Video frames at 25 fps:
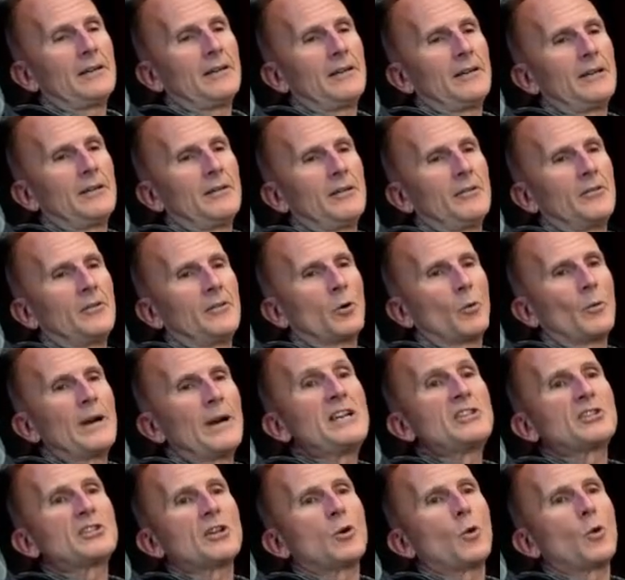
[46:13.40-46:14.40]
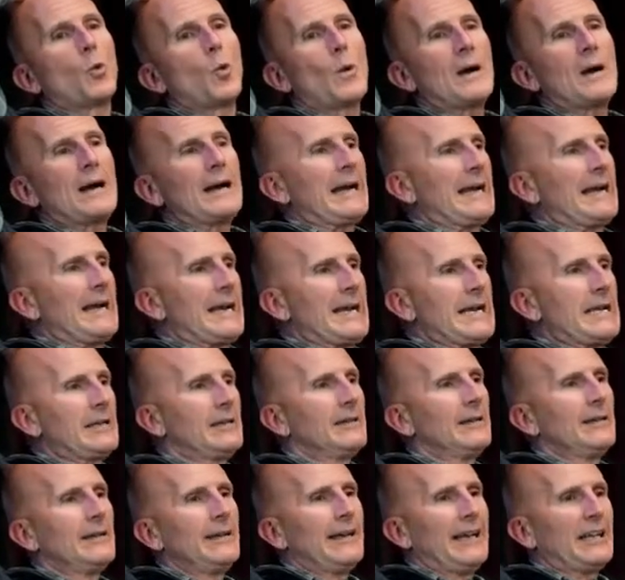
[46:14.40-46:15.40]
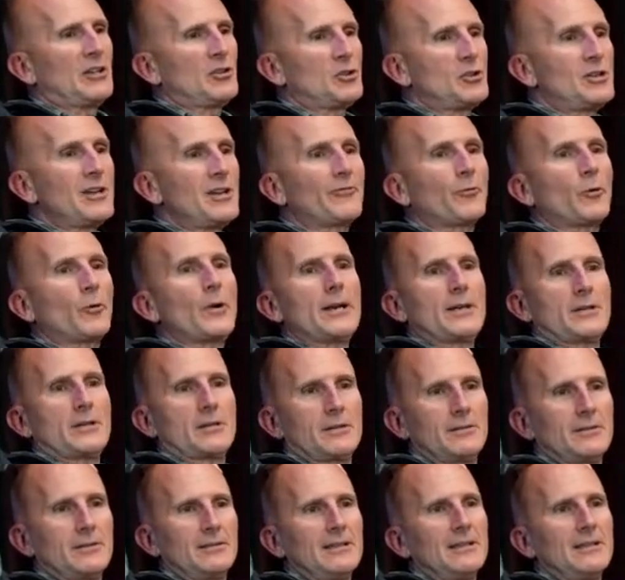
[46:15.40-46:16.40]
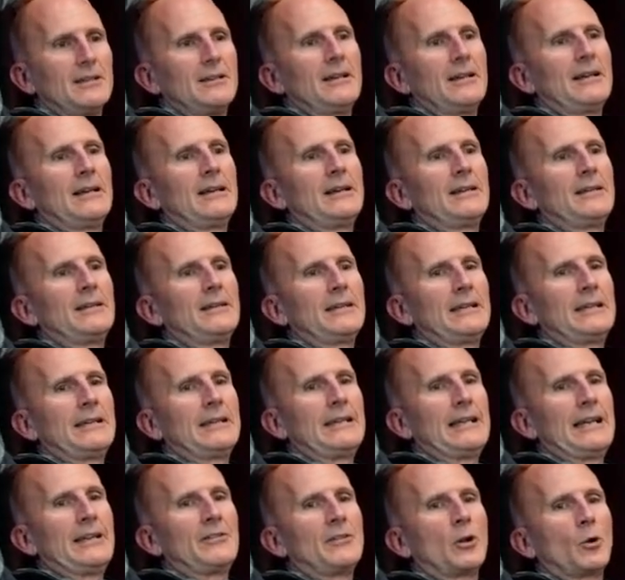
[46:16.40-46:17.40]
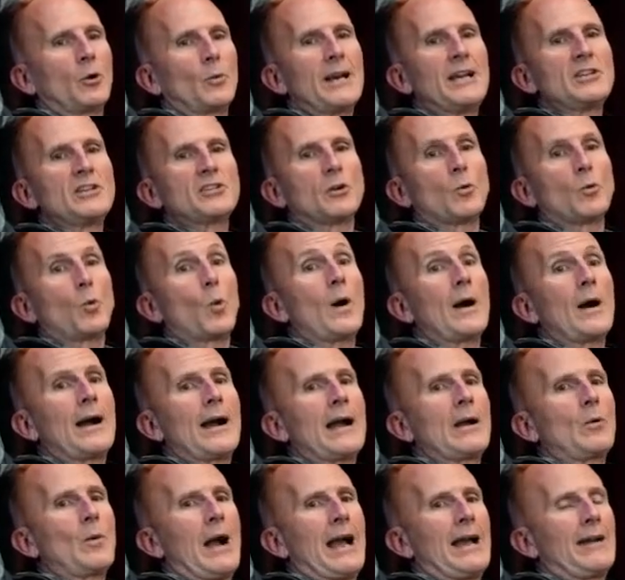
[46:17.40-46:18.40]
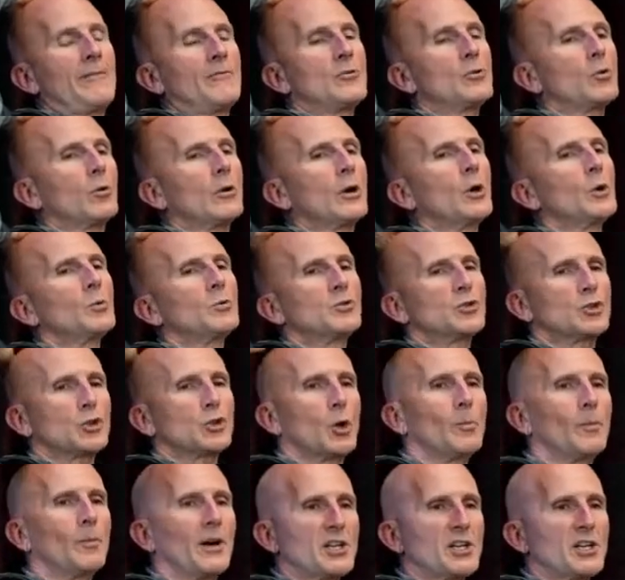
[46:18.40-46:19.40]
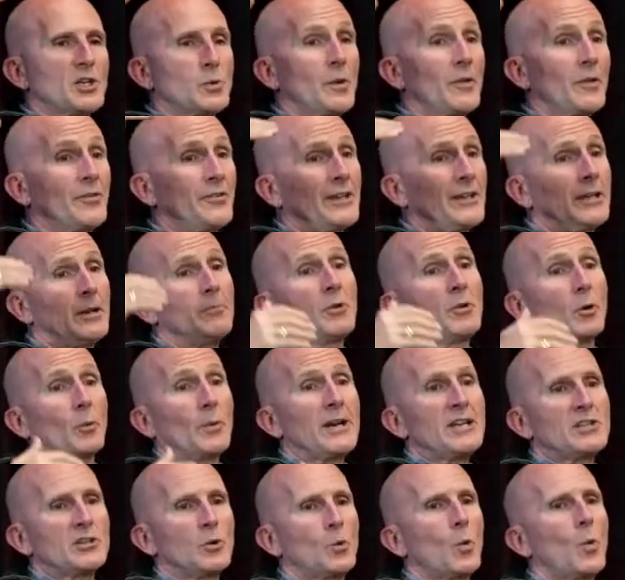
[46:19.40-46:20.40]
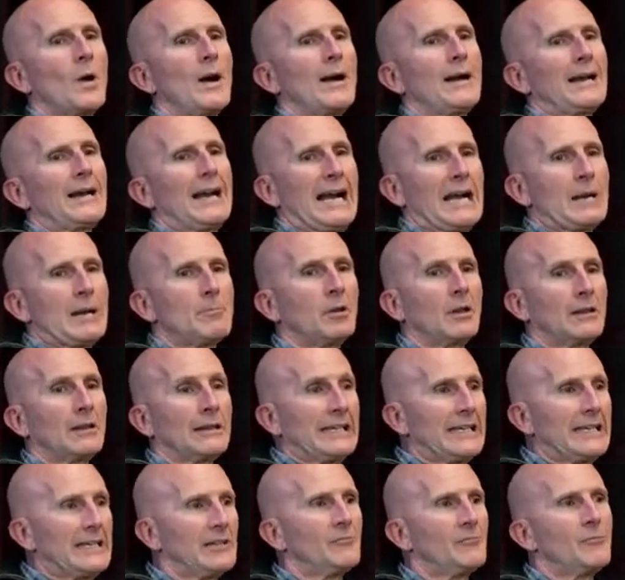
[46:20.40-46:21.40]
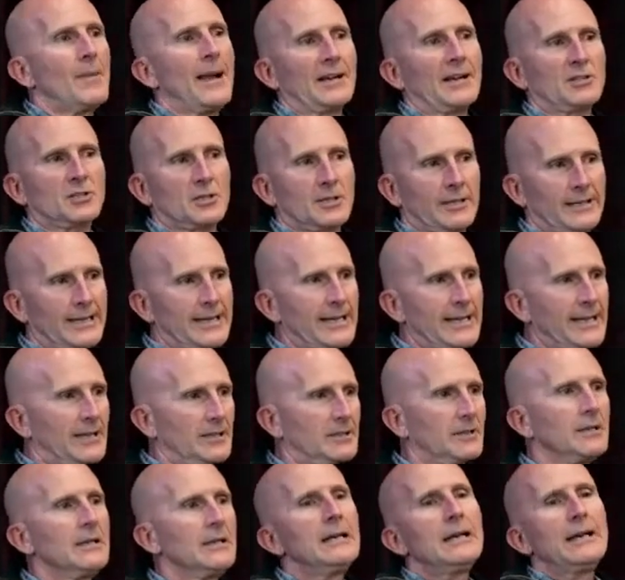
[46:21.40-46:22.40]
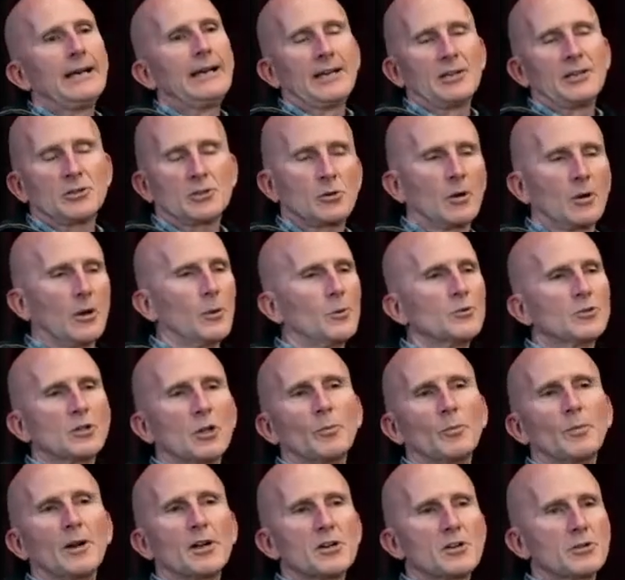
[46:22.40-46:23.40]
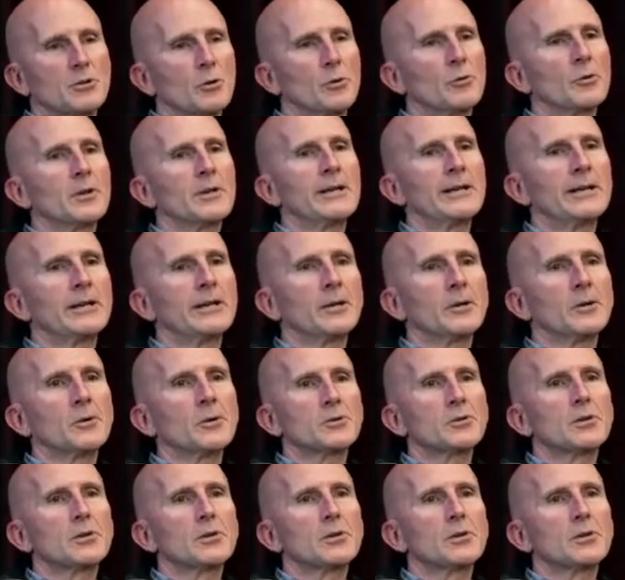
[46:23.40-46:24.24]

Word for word: the reason why it's different, and the reason why, why I've grown so much with them, the reason why I believe Max Connect has grown so much through the years